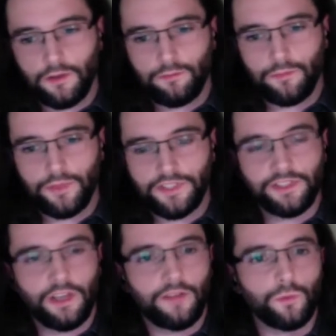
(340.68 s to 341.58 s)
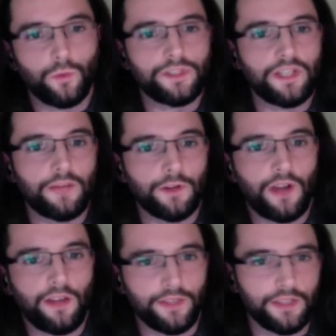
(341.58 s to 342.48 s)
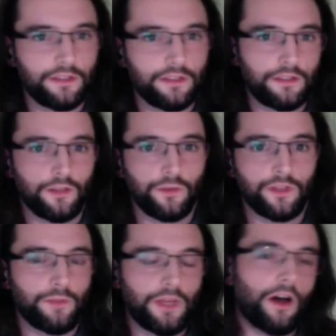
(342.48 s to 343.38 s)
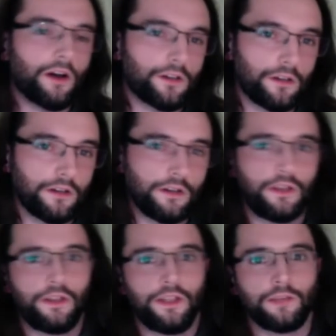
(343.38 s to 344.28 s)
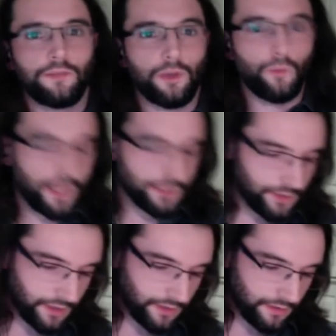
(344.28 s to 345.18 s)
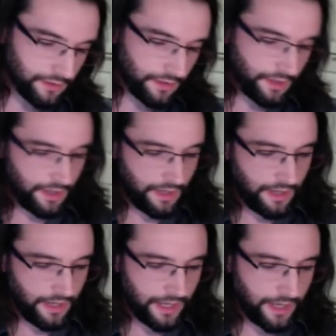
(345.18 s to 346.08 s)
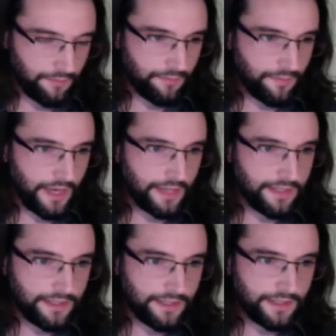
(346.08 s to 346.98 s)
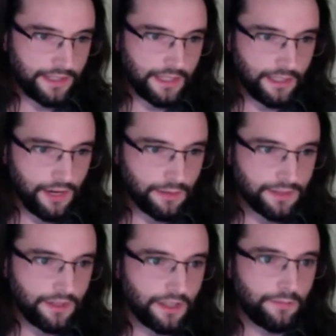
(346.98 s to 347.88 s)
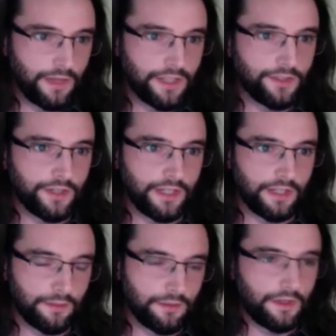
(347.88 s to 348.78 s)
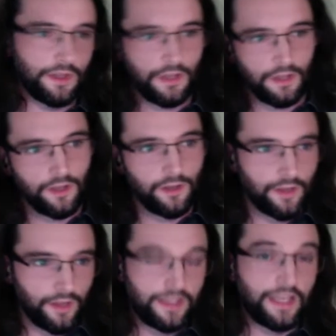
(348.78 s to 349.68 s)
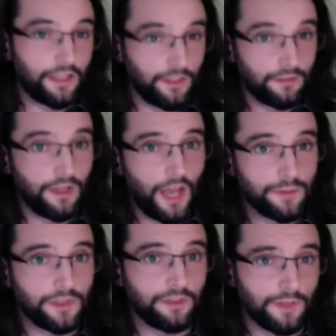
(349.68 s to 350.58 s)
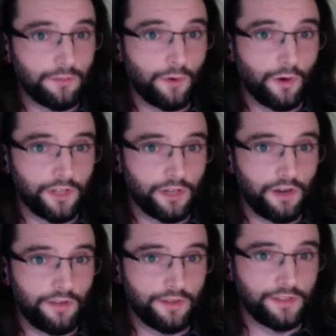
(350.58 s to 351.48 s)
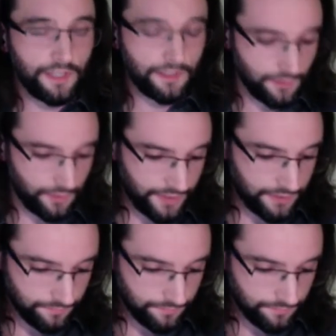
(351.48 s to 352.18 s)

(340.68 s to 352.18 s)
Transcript: positioned off to one demographic. You know, it can be horror, it can be a Western. And this is an incredible documentary of absolutely something more than a refugee story,